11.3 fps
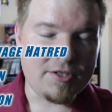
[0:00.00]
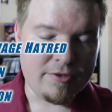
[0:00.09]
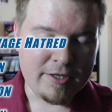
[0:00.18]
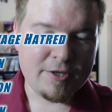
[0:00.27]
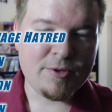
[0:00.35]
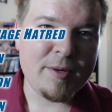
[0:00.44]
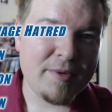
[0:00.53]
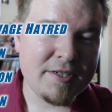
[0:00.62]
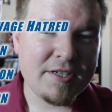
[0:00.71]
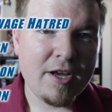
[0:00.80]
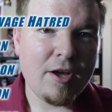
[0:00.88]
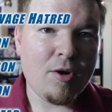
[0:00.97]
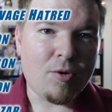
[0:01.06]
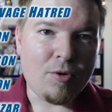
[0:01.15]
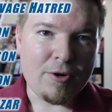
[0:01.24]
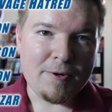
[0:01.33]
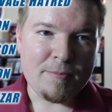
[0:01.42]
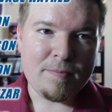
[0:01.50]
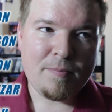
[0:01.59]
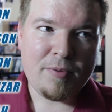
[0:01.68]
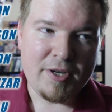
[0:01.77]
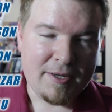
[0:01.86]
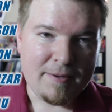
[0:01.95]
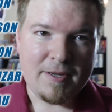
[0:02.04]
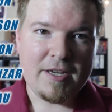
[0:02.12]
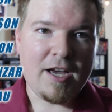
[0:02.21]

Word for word: new equipment or putting